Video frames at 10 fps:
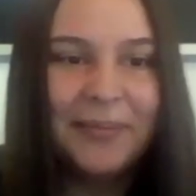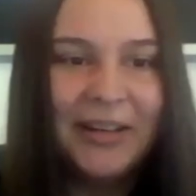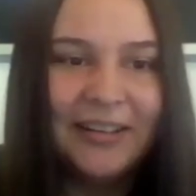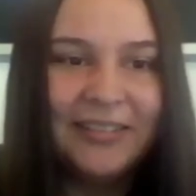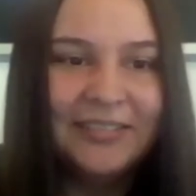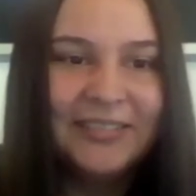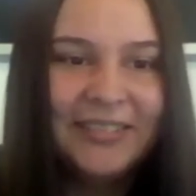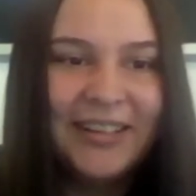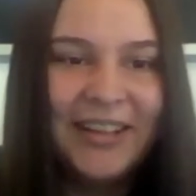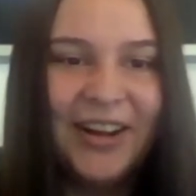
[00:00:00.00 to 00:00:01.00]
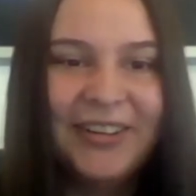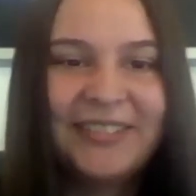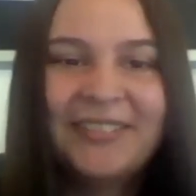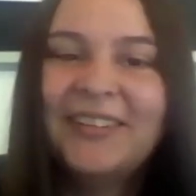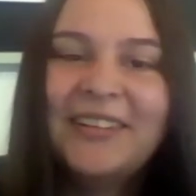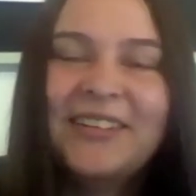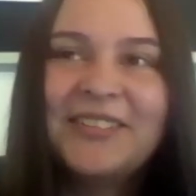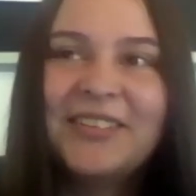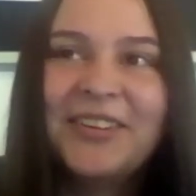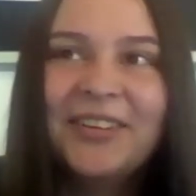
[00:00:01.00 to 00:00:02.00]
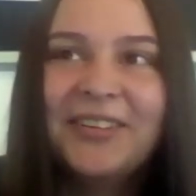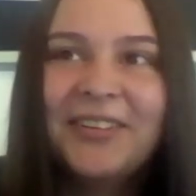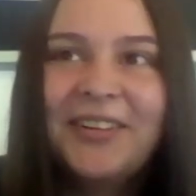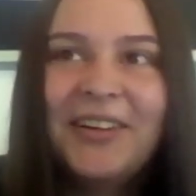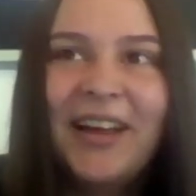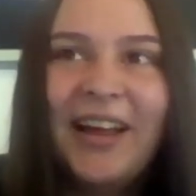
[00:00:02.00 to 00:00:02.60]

in a little, So I